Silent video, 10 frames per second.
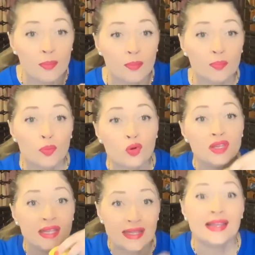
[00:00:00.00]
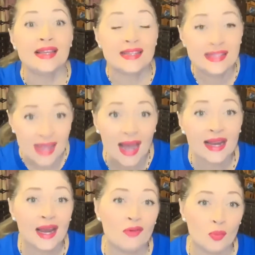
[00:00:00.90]
put it inside
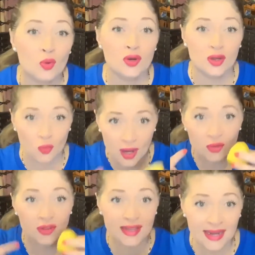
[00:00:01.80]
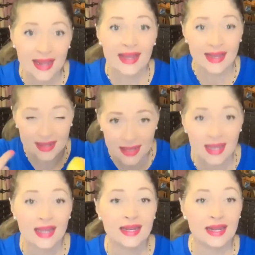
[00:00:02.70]
our body, when we drink it, eat
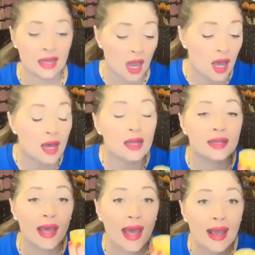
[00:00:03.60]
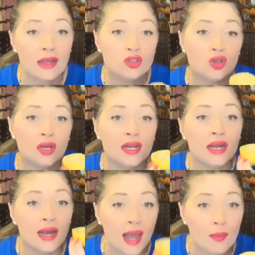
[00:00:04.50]
it, the actually
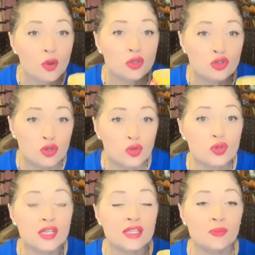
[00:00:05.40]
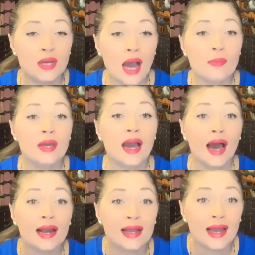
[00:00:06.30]
lemon juice is becoming
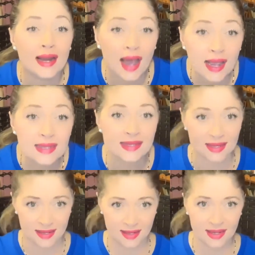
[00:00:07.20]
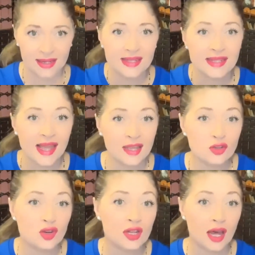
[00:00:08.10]
alkalizer. It is natural
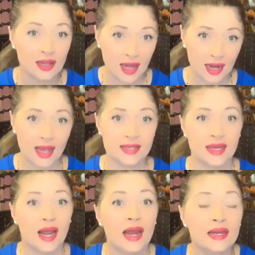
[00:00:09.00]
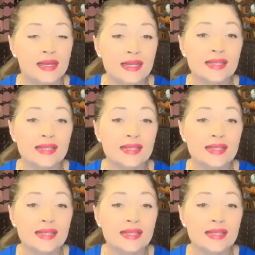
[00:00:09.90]
alkalizer, and it is